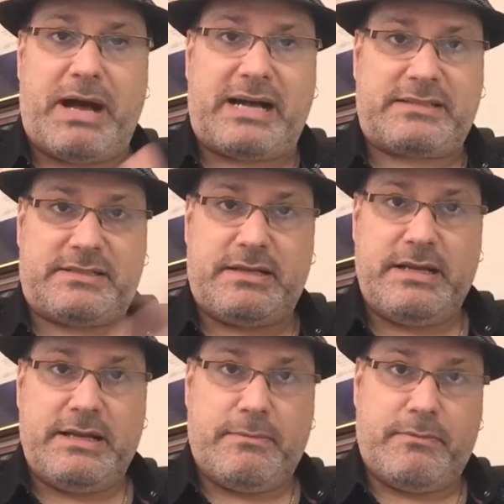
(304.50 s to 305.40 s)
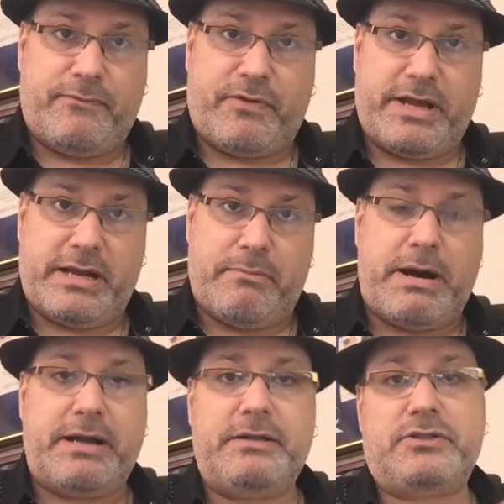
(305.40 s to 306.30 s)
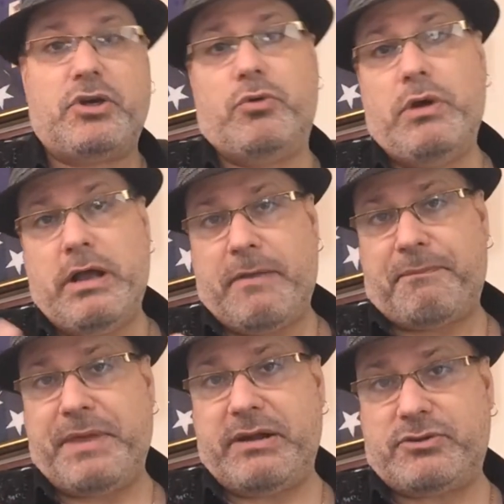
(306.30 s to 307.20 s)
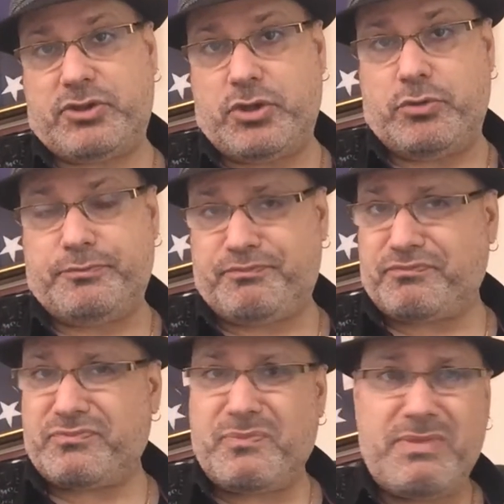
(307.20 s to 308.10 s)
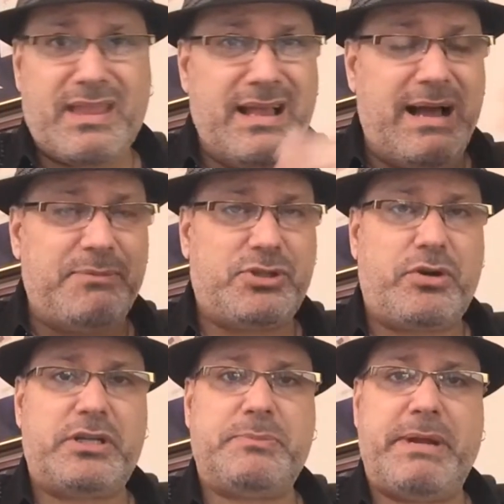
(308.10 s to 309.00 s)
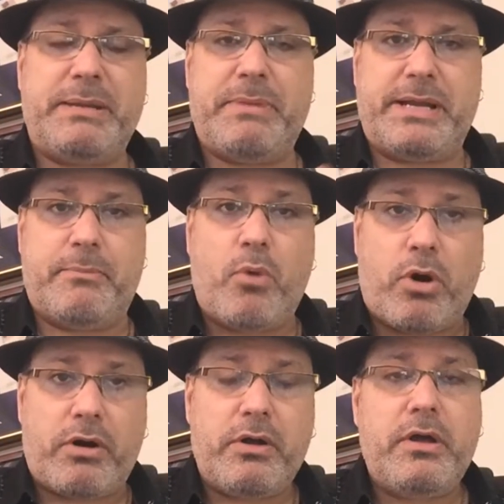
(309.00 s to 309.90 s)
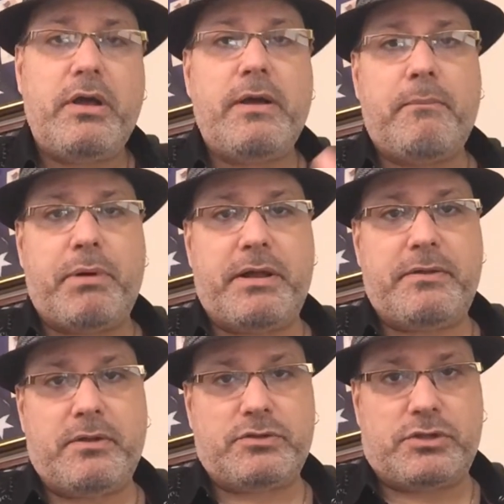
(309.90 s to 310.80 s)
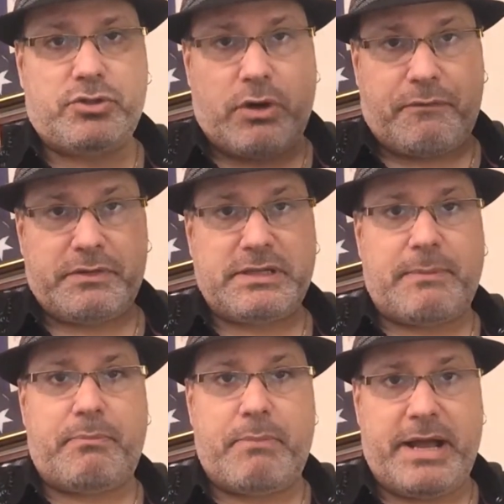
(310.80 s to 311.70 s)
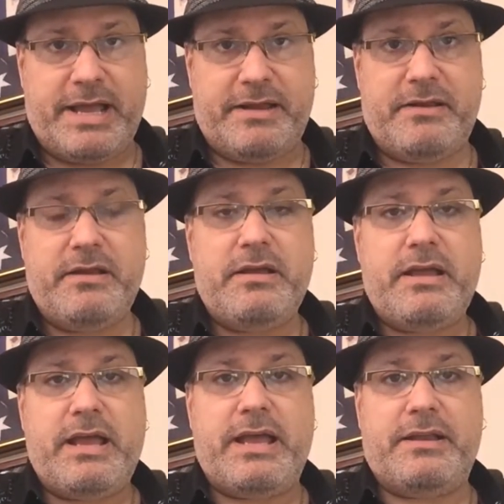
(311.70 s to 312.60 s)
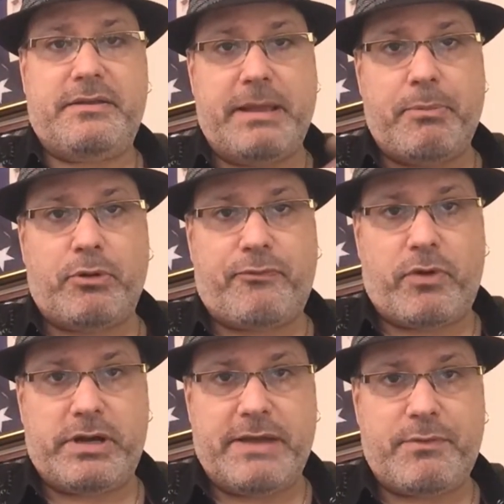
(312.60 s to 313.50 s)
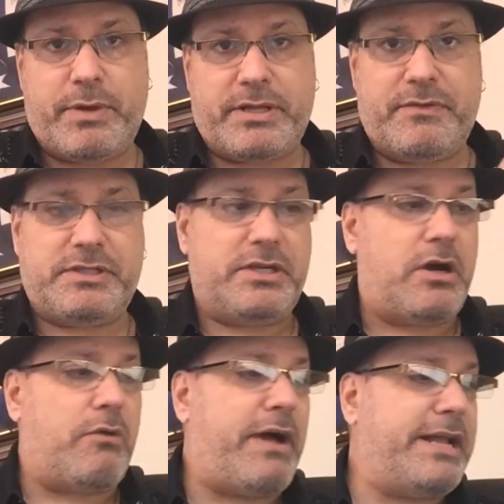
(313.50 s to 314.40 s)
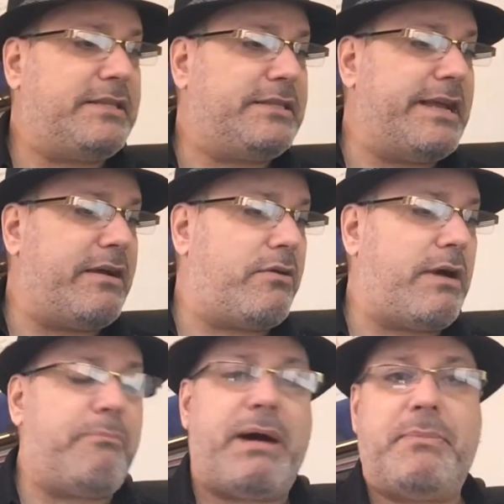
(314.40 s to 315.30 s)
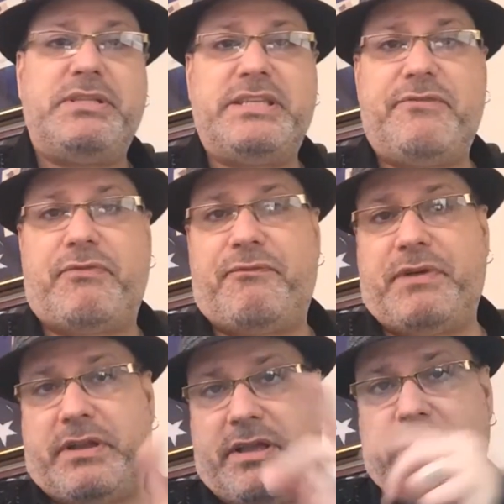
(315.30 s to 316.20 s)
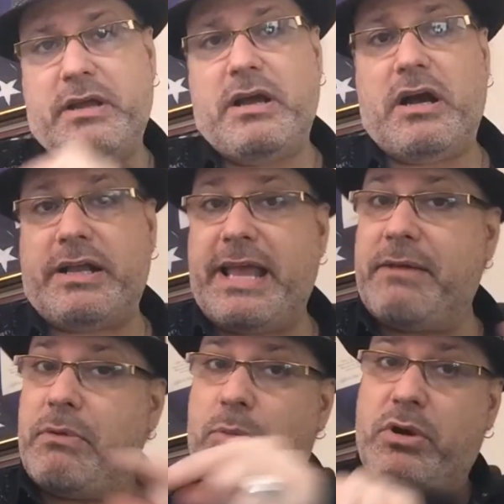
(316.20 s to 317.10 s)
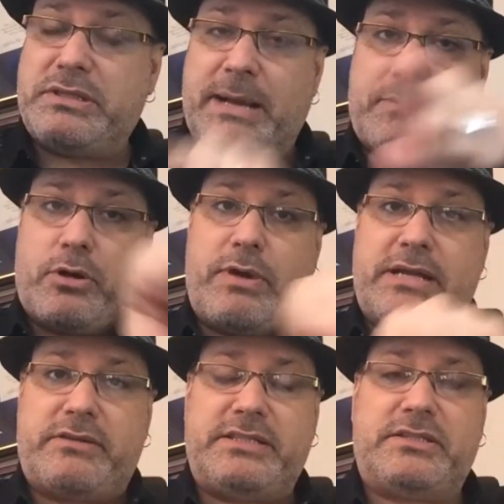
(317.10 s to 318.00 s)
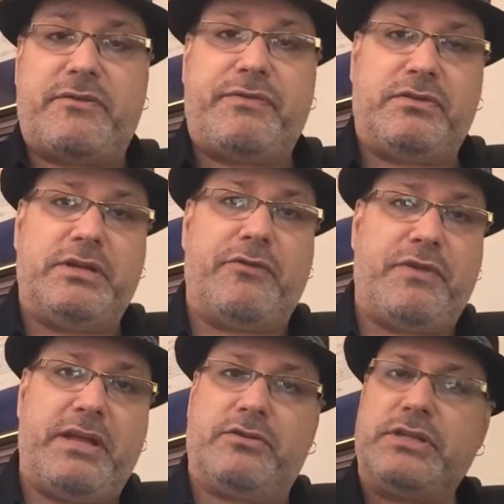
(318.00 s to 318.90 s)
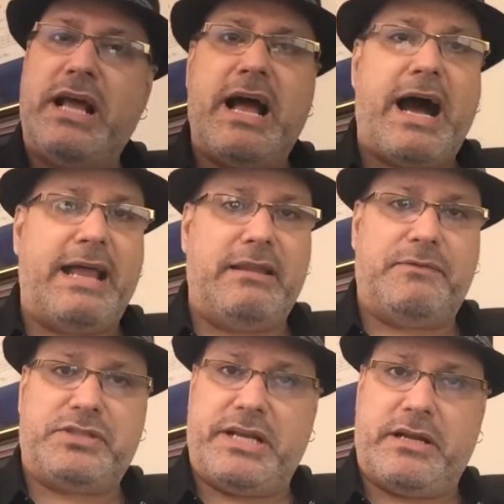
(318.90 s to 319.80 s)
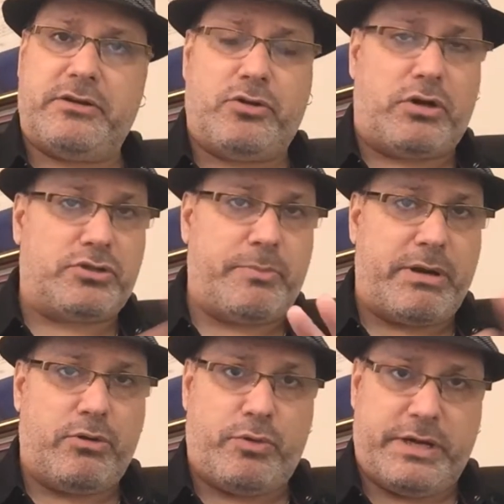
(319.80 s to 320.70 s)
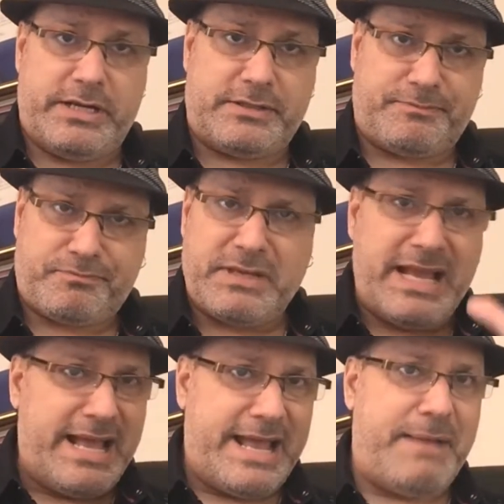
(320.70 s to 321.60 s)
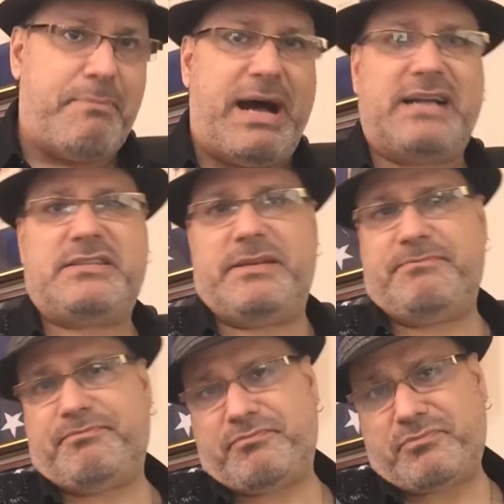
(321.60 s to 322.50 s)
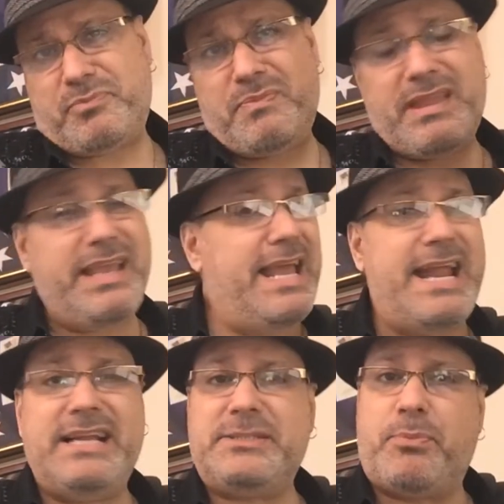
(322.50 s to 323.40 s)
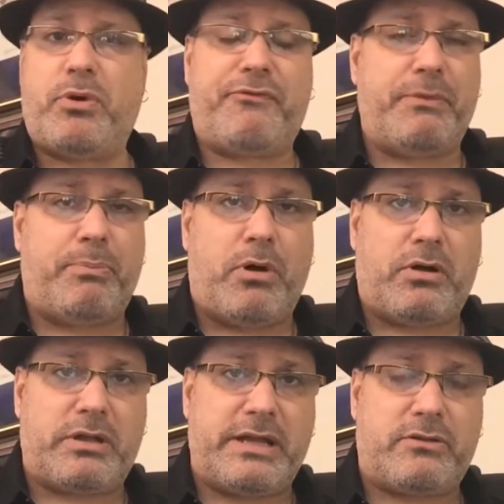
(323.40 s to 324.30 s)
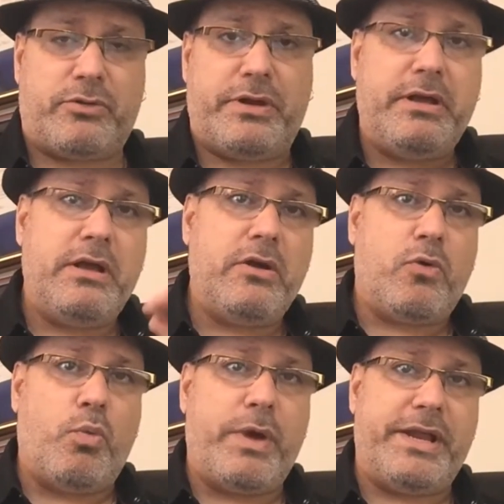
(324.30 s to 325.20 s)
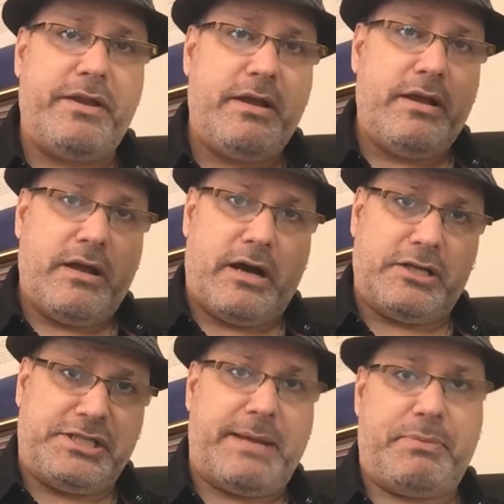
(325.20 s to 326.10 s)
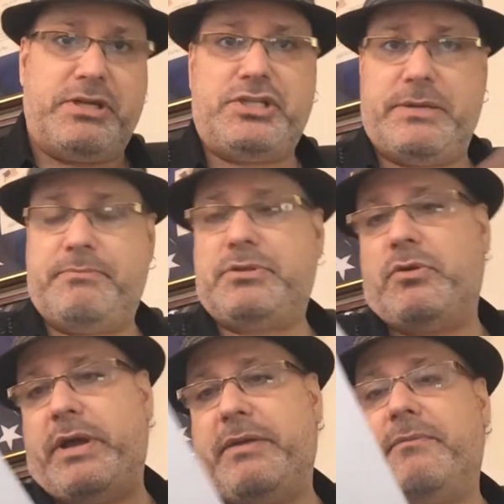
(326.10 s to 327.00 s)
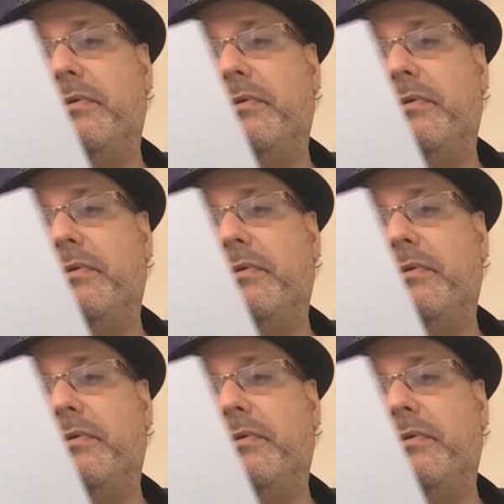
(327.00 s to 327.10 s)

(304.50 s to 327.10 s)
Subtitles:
box, forget about it. So there's two. I'm sure there's many, many more, but those are two off the top of my head. And they both fought in the heavyweight division. All right, there, Bobby T from Philly. Again, one more time, congratulations to the Philadelphia Eagles. I love seeing underdogs, no matter who it is, in boxing, in any sport, football included, win a championship. So, hey,